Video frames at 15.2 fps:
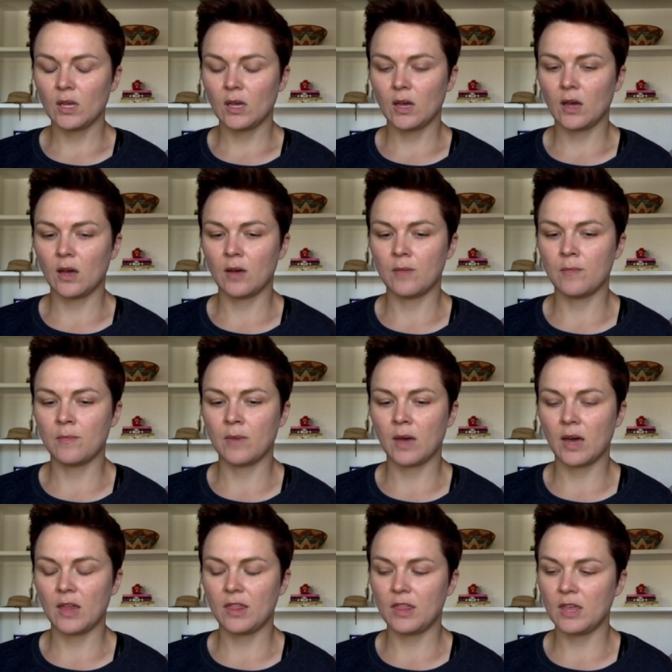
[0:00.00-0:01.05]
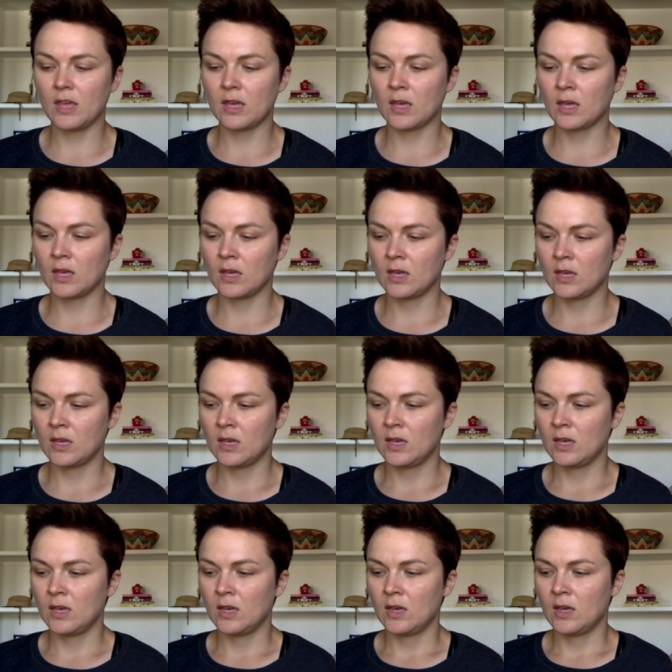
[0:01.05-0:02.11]
I think,
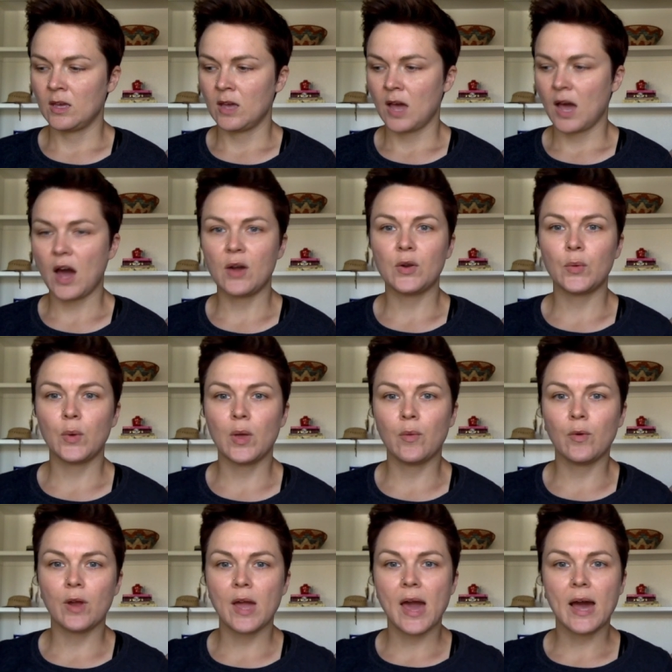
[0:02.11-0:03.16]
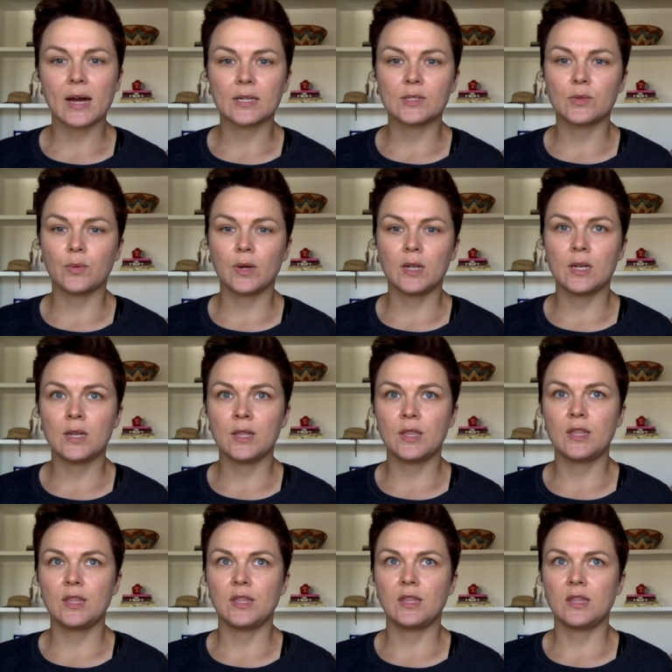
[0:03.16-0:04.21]
how do we react when
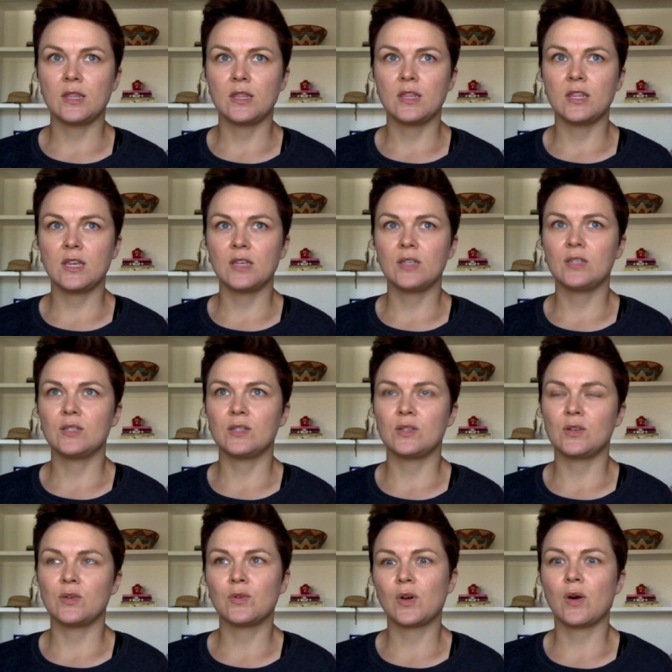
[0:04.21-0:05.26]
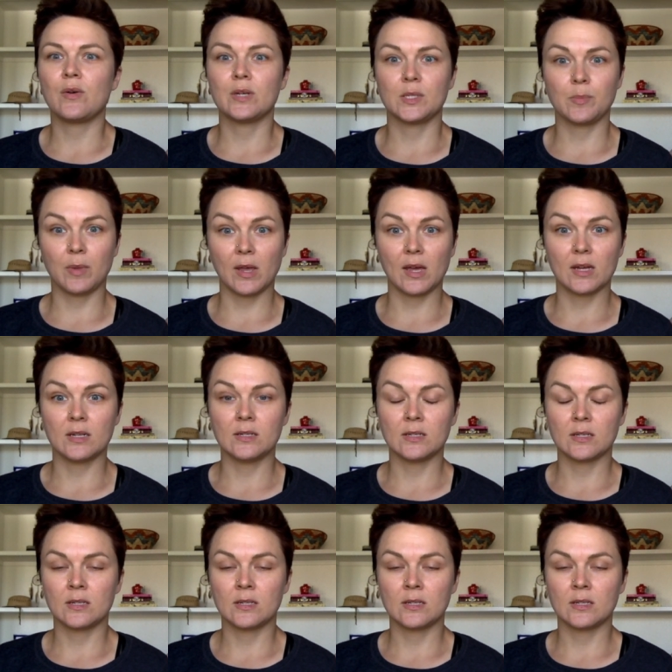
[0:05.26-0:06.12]
things don't go as planned?